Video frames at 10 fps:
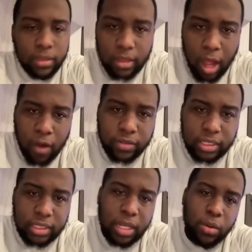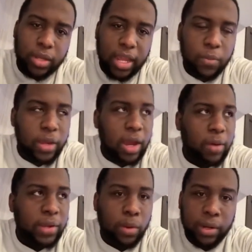the officer said, "Okay, we're
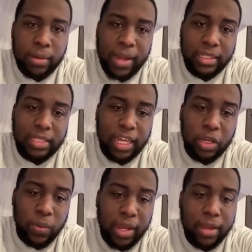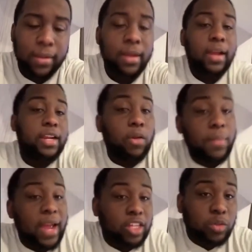going to end up having to take you in." Now,
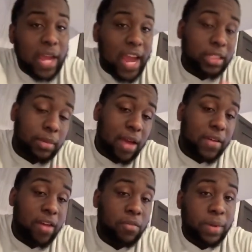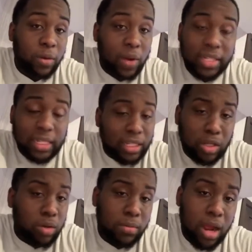remind you, he asked me, "Have I ever been arrested?"
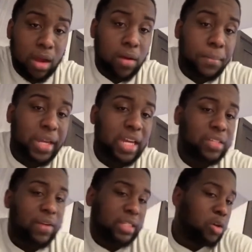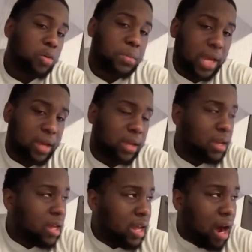told him no, because if I told him yeah,
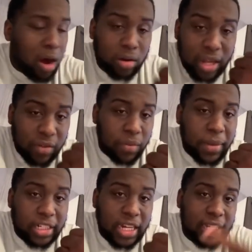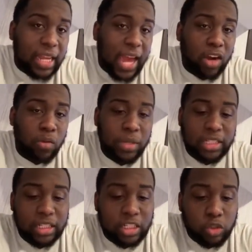all the information that they got on me,
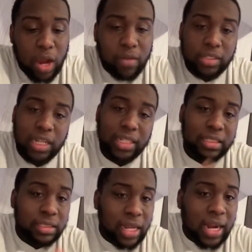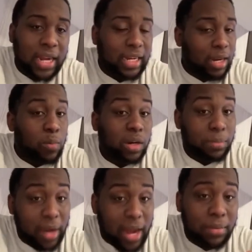such as driver's license, state ID, will
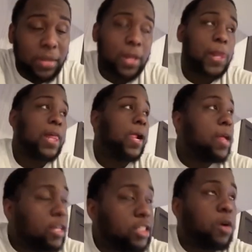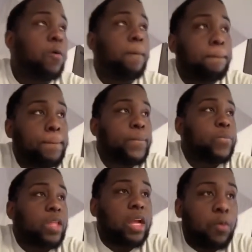apply to me. So
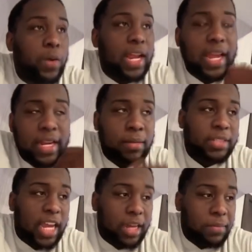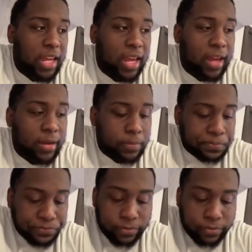When they end up taking me in,